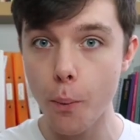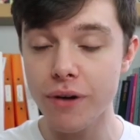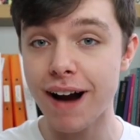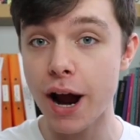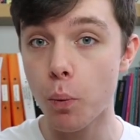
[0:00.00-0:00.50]
We
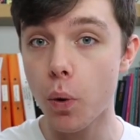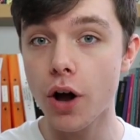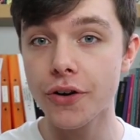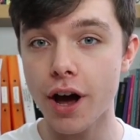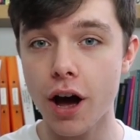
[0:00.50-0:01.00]
write
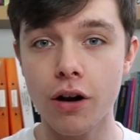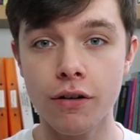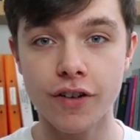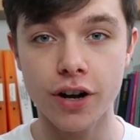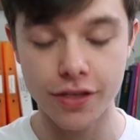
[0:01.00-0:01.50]
1
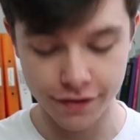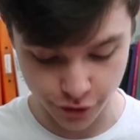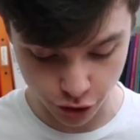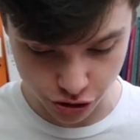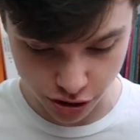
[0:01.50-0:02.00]
over the
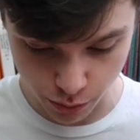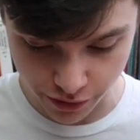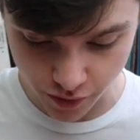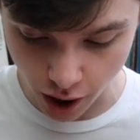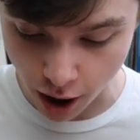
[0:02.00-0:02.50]
function that
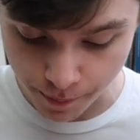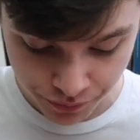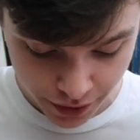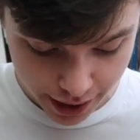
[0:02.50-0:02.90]
we've got.